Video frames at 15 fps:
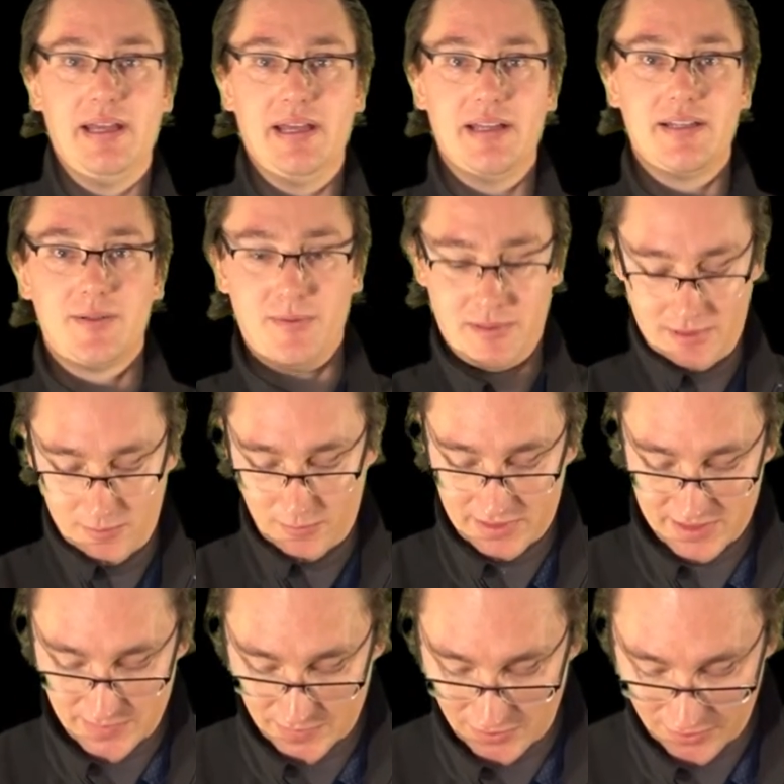And
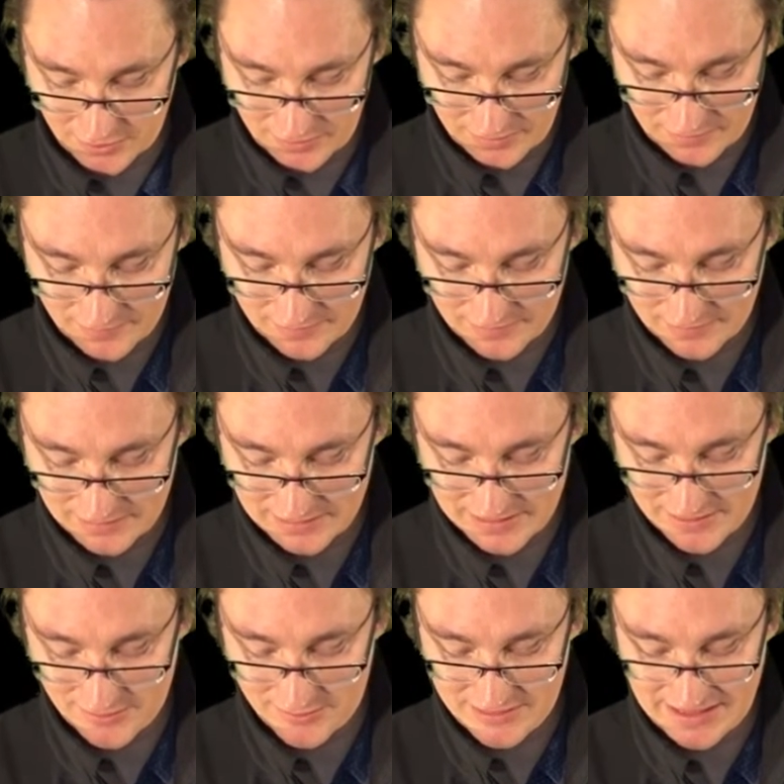with a spoon,
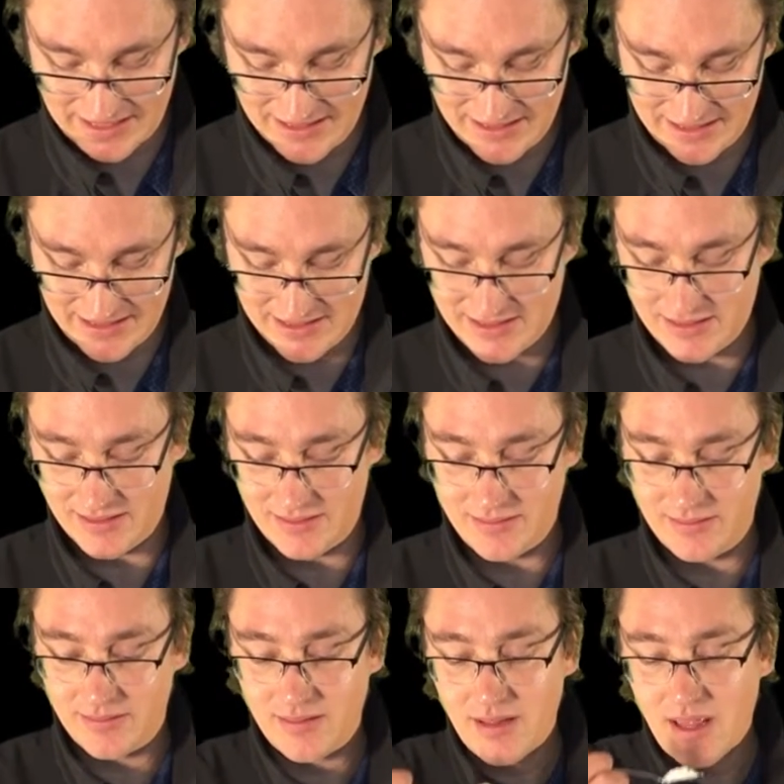let's do a taste test.